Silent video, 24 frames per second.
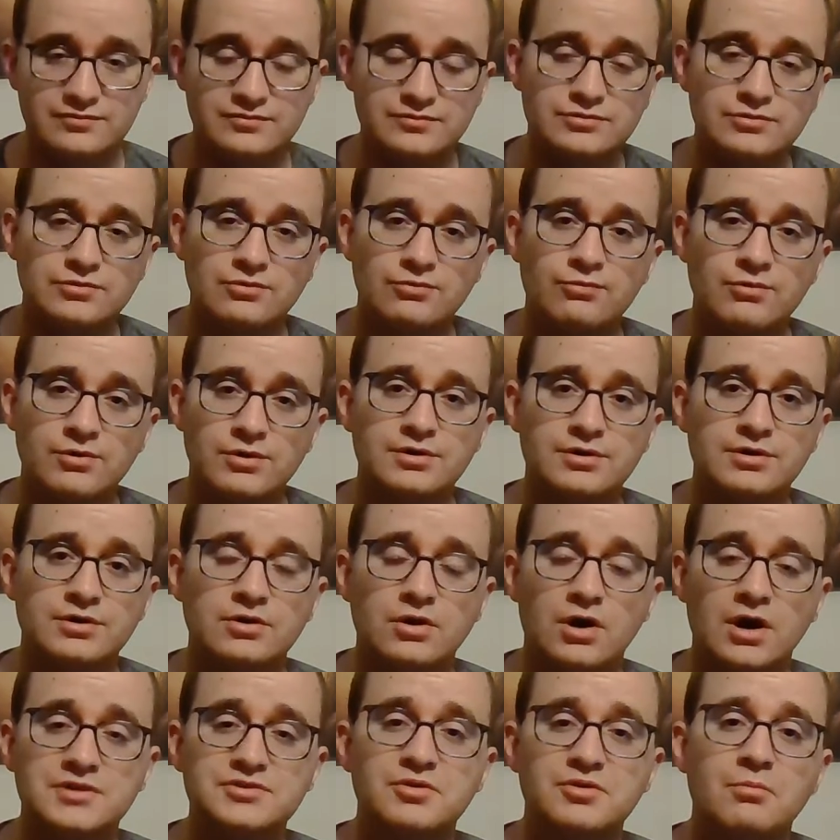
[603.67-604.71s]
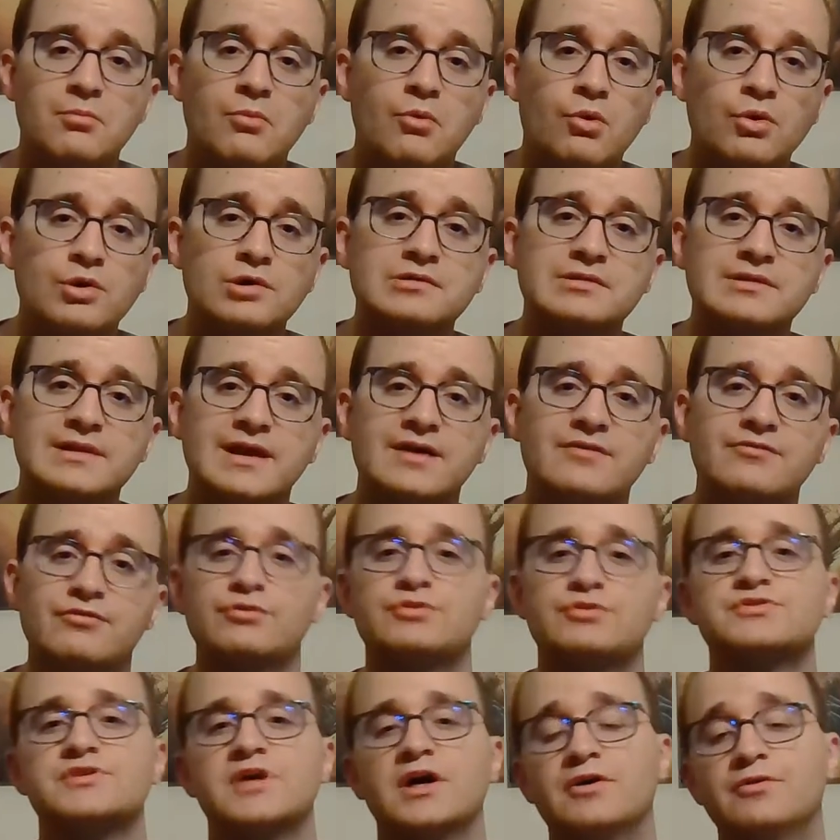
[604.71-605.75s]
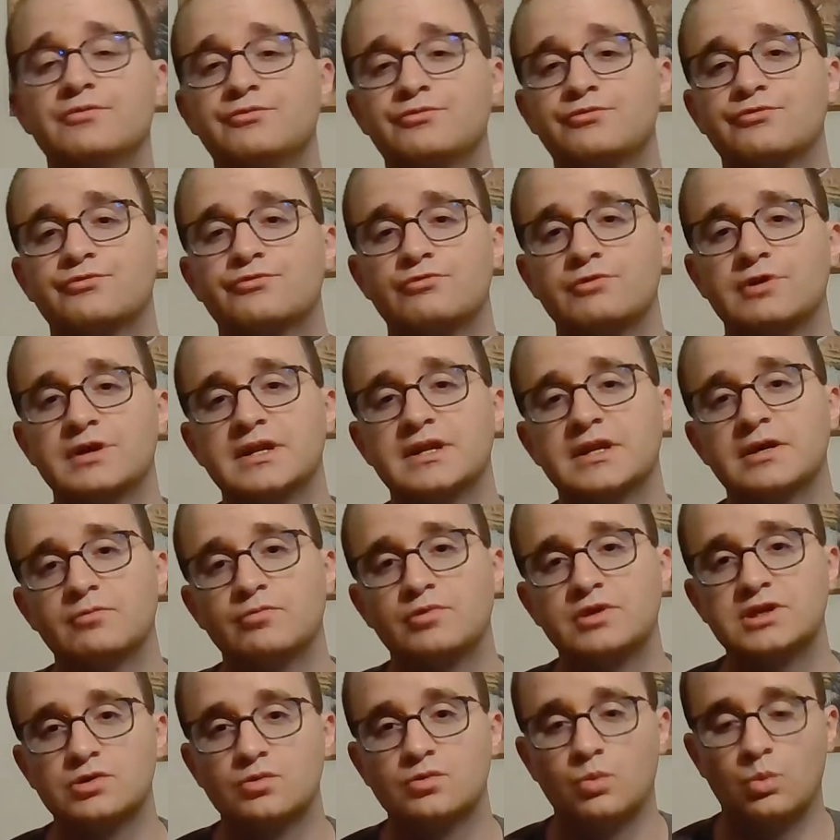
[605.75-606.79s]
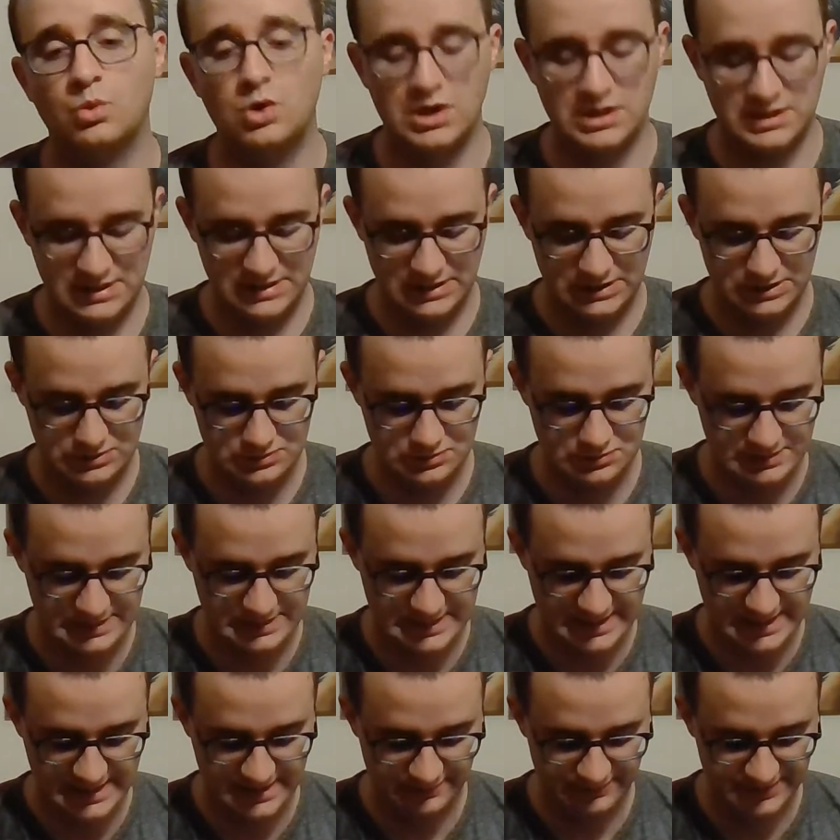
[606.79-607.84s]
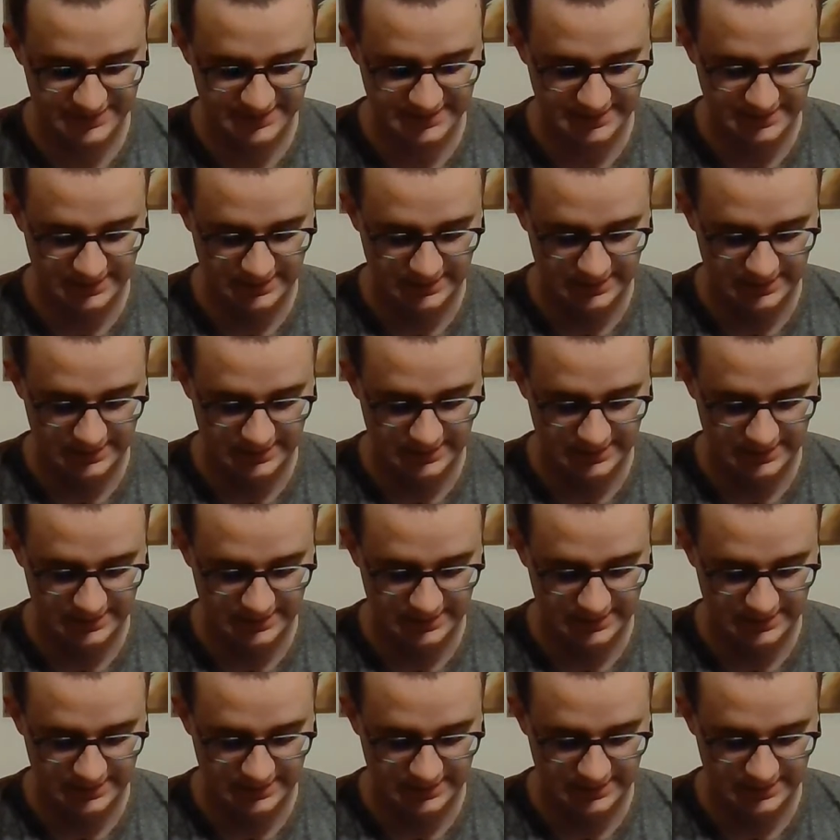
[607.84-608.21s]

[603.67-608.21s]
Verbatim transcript: the Word of God, the more levels of freedom we can walk in, in our lives.